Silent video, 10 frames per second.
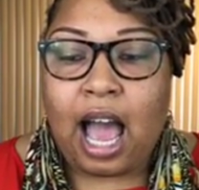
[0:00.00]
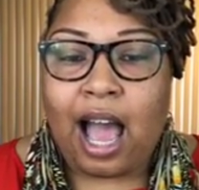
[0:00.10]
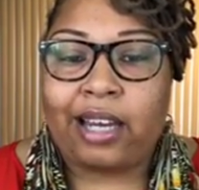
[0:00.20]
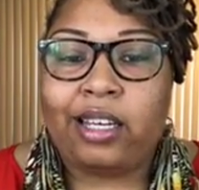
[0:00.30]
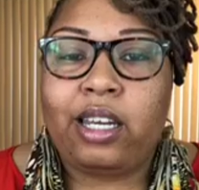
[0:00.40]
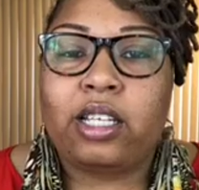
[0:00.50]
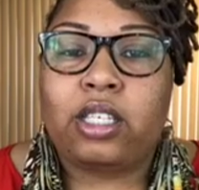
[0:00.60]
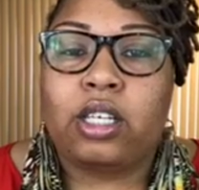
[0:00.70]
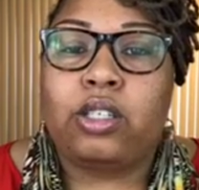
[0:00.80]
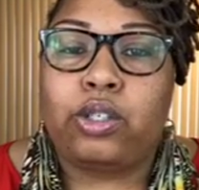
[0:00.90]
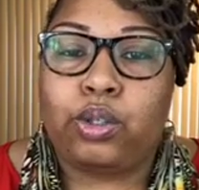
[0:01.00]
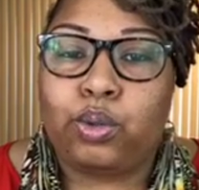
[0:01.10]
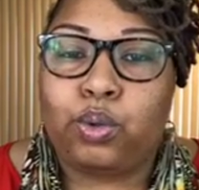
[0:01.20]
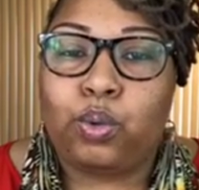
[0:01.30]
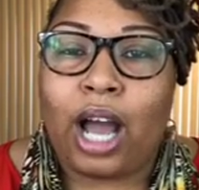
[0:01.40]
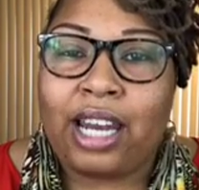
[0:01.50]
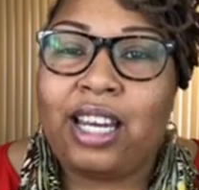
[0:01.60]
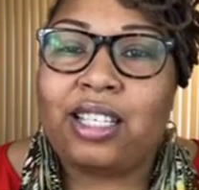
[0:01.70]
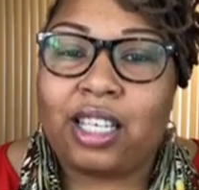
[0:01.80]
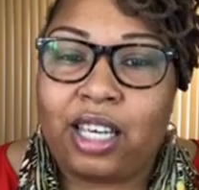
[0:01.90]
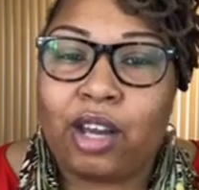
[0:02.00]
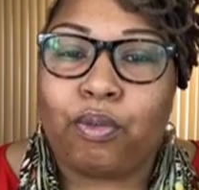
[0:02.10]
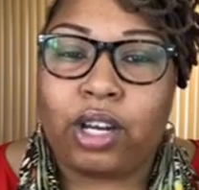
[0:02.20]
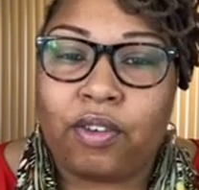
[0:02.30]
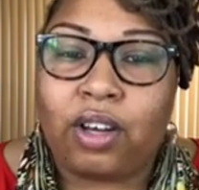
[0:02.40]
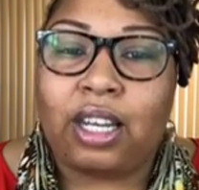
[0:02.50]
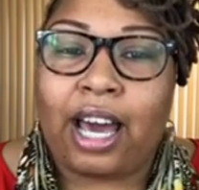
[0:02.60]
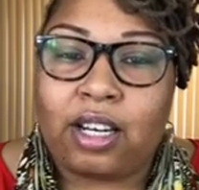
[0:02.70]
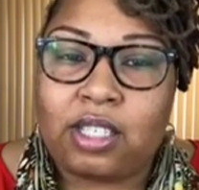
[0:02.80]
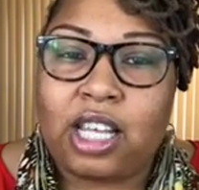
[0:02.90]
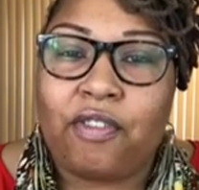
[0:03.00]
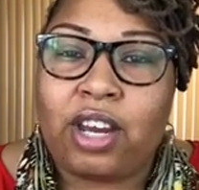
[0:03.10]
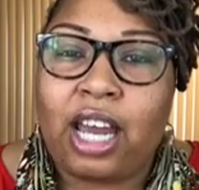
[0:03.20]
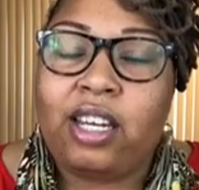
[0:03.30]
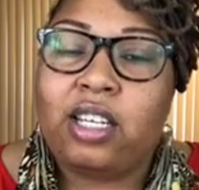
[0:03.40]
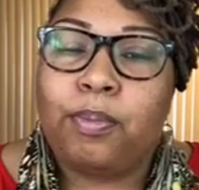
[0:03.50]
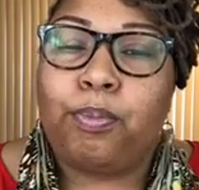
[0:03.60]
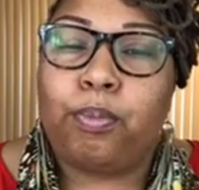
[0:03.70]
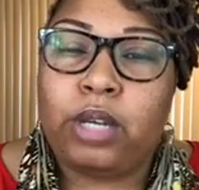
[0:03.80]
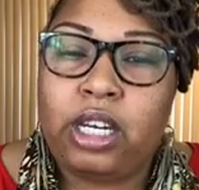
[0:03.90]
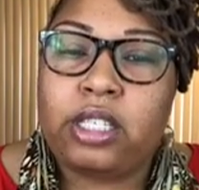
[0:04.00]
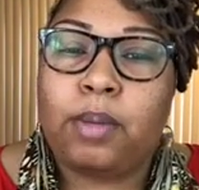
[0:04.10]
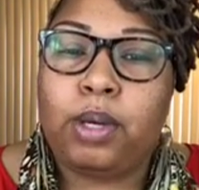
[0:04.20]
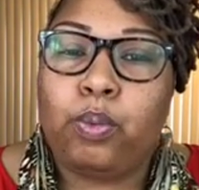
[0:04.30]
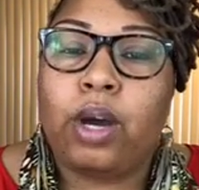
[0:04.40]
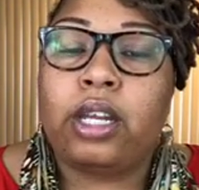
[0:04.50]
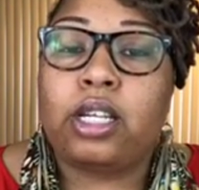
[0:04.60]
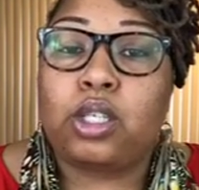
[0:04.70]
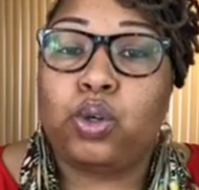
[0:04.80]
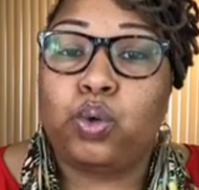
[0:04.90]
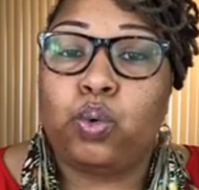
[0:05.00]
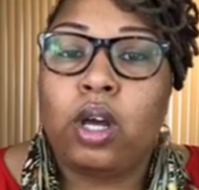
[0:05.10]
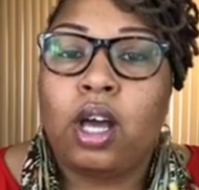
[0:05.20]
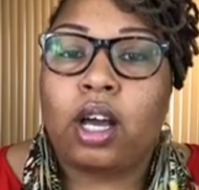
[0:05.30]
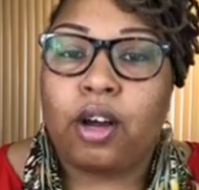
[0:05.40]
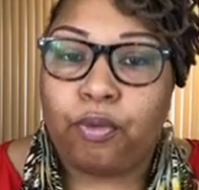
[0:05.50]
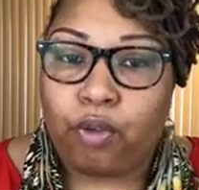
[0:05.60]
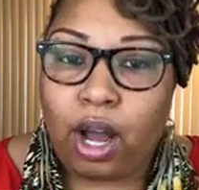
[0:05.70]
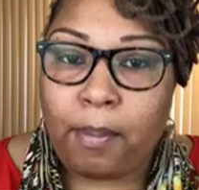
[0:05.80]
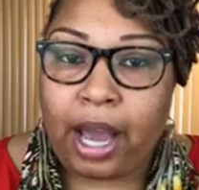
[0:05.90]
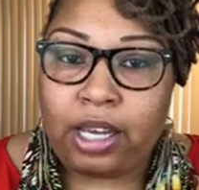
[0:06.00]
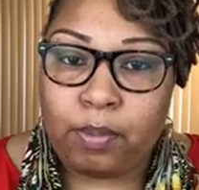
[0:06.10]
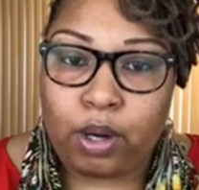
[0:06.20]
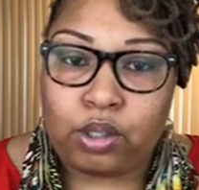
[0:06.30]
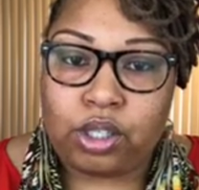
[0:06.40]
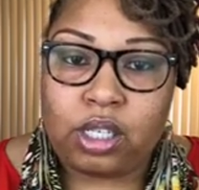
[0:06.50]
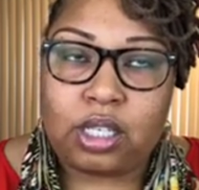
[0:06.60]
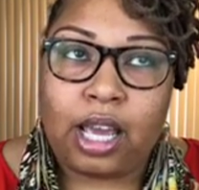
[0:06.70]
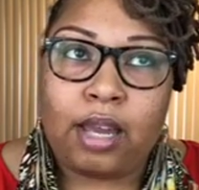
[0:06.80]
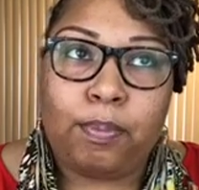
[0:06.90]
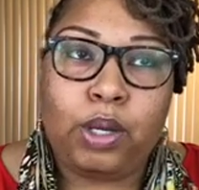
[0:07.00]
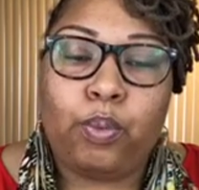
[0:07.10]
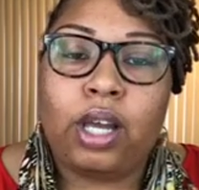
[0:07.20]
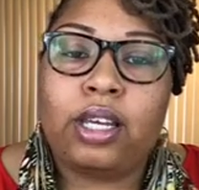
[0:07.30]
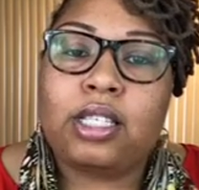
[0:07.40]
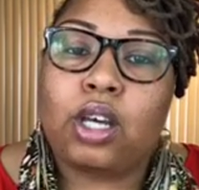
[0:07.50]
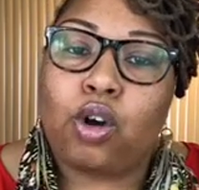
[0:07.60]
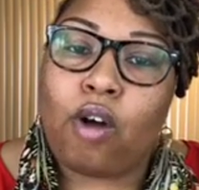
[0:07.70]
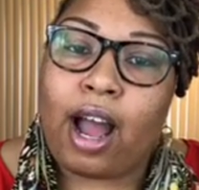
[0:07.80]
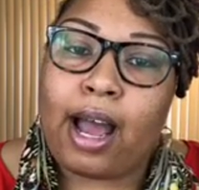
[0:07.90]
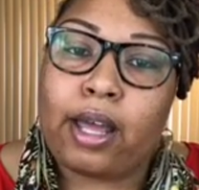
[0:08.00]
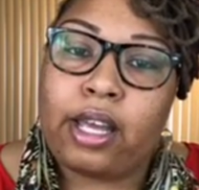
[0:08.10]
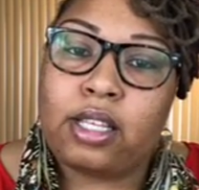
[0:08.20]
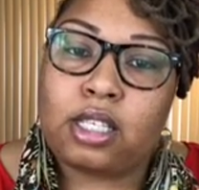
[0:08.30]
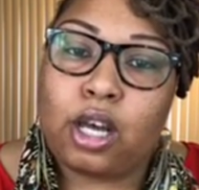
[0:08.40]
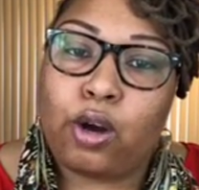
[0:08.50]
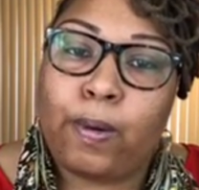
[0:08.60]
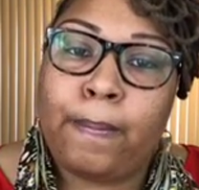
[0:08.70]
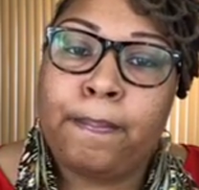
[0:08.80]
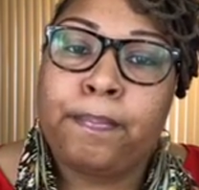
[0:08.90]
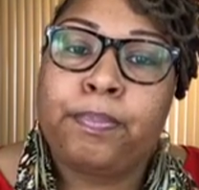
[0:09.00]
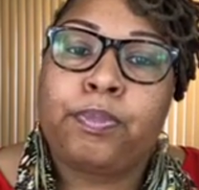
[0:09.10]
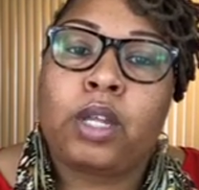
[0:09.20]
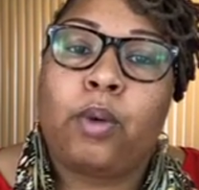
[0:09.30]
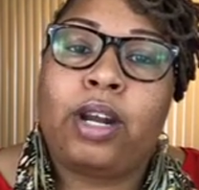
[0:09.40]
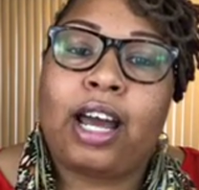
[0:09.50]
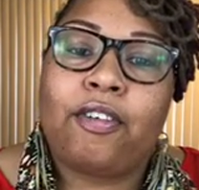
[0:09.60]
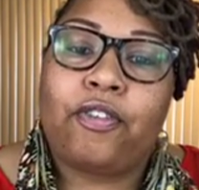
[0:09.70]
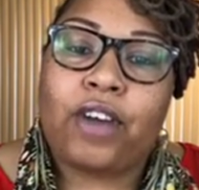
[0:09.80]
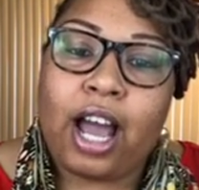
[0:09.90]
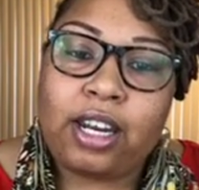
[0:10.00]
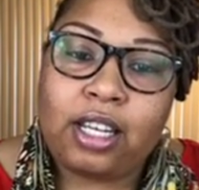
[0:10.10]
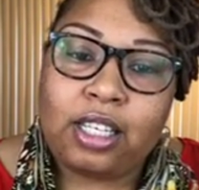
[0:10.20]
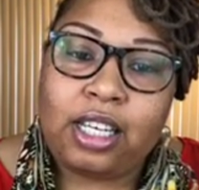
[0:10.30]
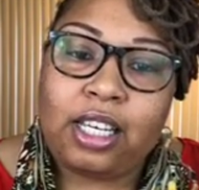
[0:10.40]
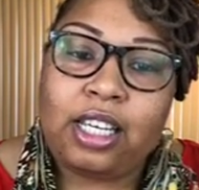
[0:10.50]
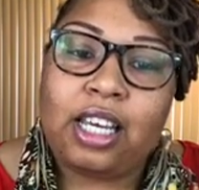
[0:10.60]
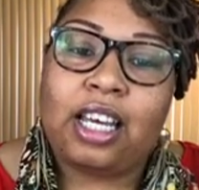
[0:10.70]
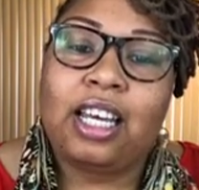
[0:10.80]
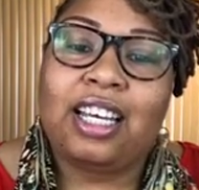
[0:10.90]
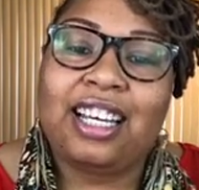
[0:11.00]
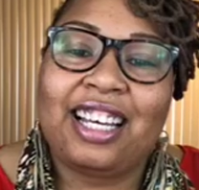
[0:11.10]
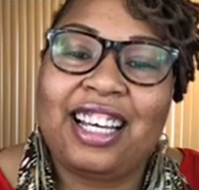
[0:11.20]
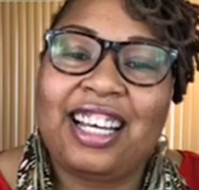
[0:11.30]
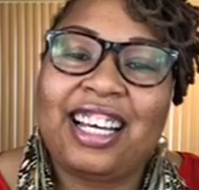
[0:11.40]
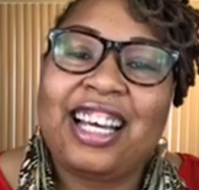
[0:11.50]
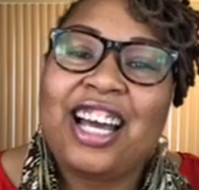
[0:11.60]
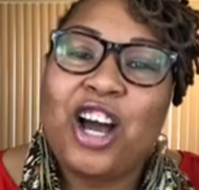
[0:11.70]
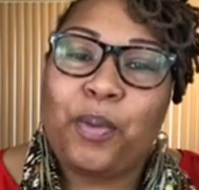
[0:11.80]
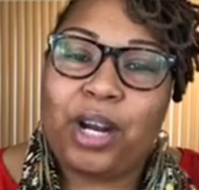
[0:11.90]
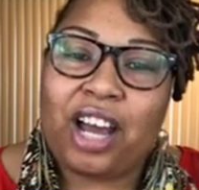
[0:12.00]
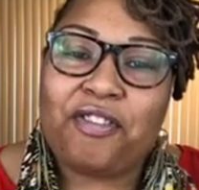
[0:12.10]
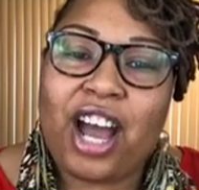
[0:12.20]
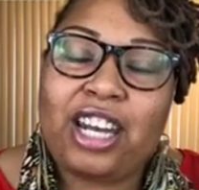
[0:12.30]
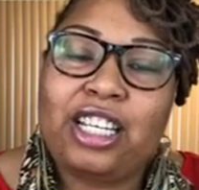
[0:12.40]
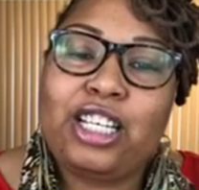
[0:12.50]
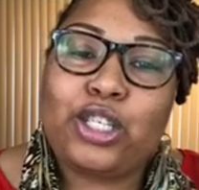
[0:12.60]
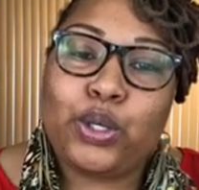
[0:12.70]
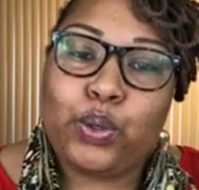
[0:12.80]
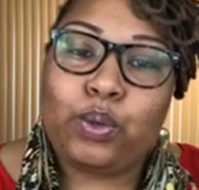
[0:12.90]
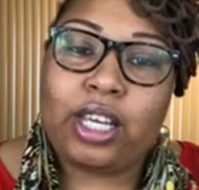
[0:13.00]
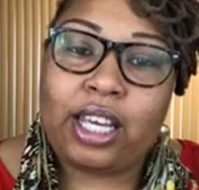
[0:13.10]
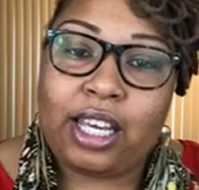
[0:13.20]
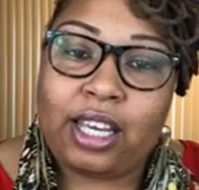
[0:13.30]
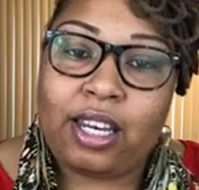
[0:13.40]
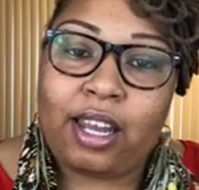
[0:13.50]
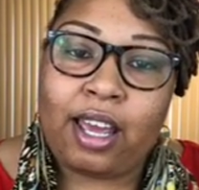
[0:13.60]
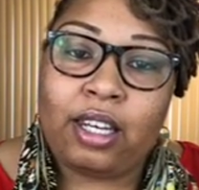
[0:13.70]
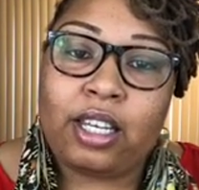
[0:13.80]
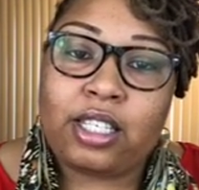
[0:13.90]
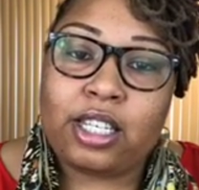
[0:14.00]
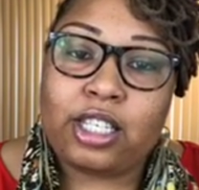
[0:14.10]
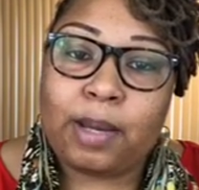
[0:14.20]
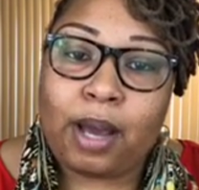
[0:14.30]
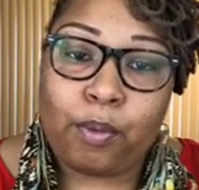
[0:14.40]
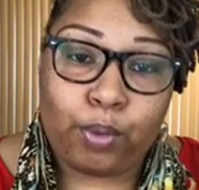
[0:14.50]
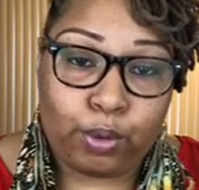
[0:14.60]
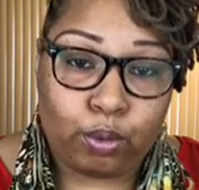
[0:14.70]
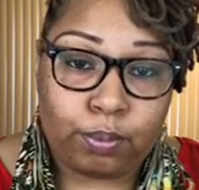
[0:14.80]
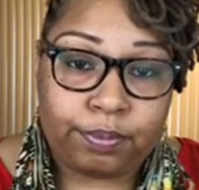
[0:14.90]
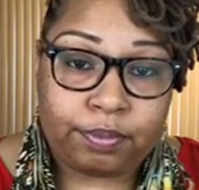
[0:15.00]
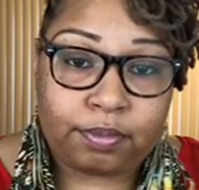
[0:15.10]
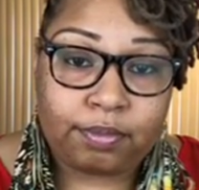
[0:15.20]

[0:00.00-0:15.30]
I needed to get rid of a lot of stuff, and I needed to be willing to confront my emotions and be willing to cry. And so when I finally when I finally tuned in and listened to my womb,